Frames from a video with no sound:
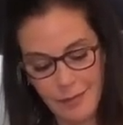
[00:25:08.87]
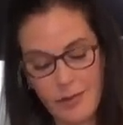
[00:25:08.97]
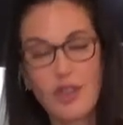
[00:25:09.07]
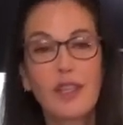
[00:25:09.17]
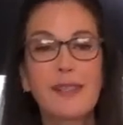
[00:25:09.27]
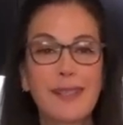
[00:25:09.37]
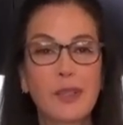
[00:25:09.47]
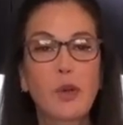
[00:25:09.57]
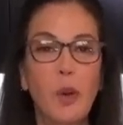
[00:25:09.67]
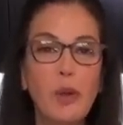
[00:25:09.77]
Cheese
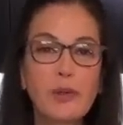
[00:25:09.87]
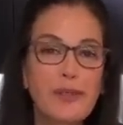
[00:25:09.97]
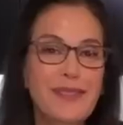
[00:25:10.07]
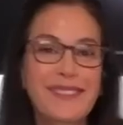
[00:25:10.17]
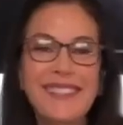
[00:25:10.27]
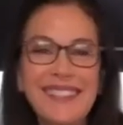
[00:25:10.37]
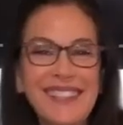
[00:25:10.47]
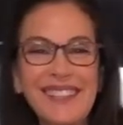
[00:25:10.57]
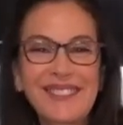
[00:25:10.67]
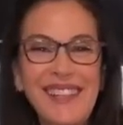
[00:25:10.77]
in quotes.
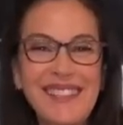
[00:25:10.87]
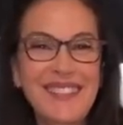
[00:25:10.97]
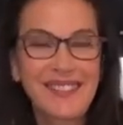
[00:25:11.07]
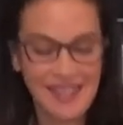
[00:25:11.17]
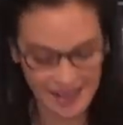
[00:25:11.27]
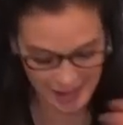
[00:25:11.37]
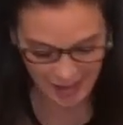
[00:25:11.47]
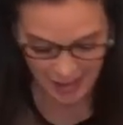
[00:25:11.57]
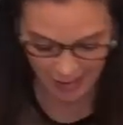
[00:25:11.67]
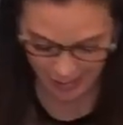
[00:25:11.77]
The rest of the
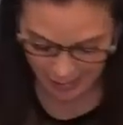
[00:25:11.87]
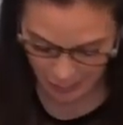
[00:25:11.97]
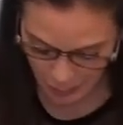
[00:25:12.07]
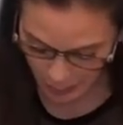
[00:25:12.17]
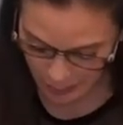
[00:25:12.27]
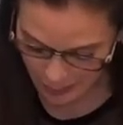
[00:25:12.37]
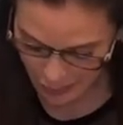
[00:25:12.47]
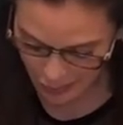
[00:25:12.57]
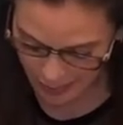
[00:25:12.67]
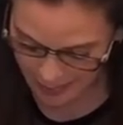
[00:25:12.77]
in
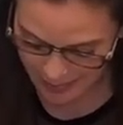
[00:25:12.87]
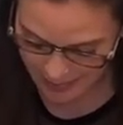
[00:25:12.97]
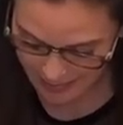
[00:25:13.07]
quotes cheese.